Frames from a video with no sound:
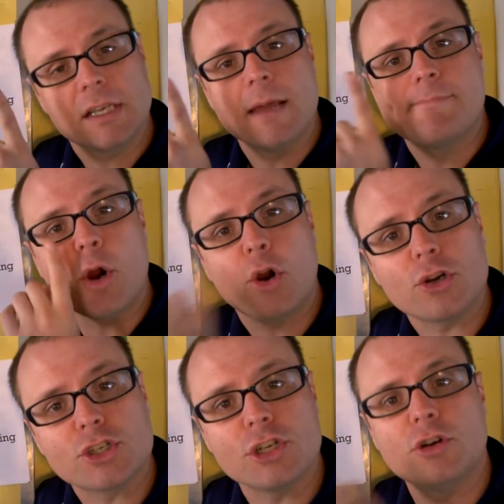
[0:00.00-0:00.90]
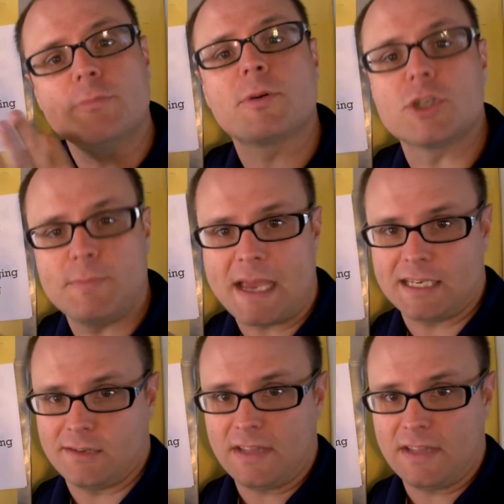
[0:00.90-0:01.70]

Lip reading: a personal perspective.